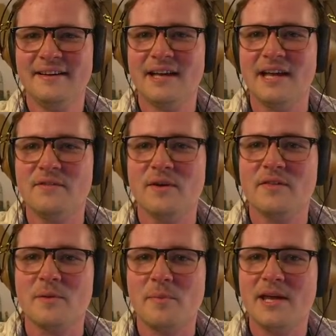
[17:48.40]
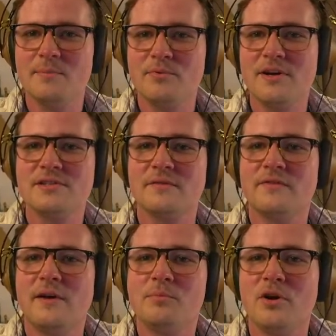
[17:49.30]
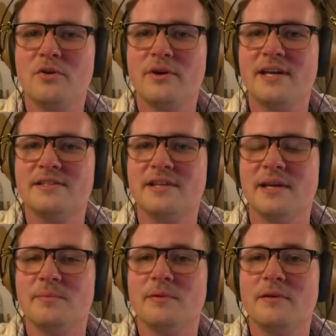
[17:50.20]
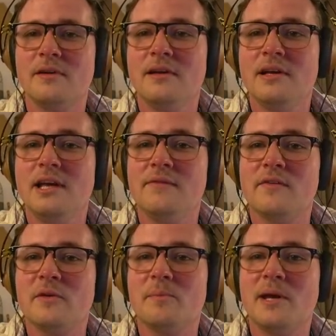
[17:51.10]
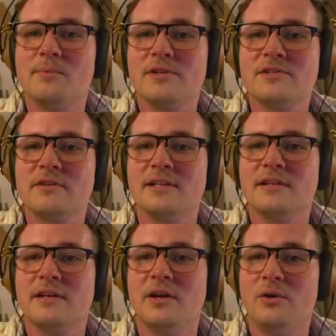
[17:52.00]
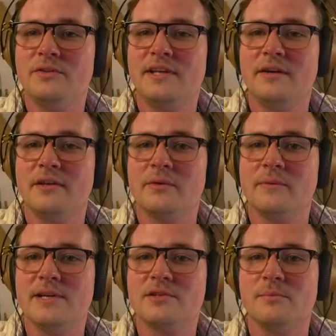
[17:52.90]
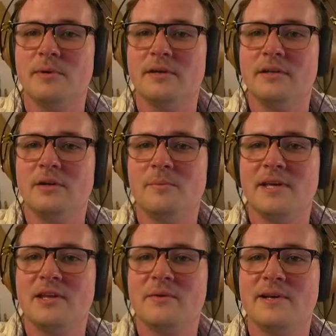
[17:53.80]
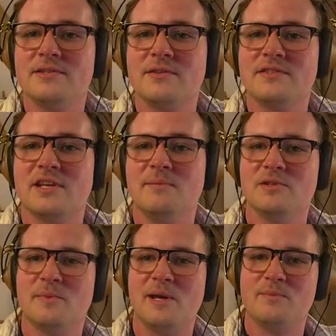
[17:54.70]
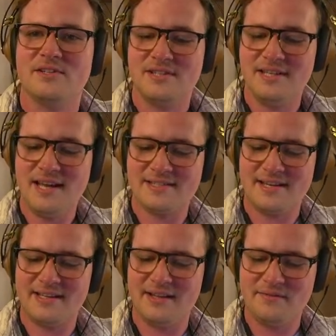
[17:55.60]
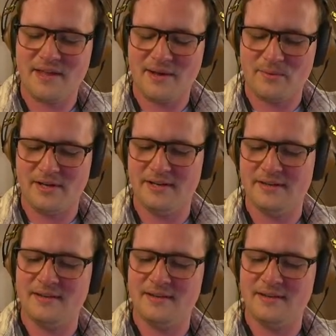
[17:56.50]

If you have the paintbrush, fun Procreate tip. If you have the paintbrush selected and hold down on the eraser button, it'll make the eraser the same as your paintbrush. Yes, I love that one.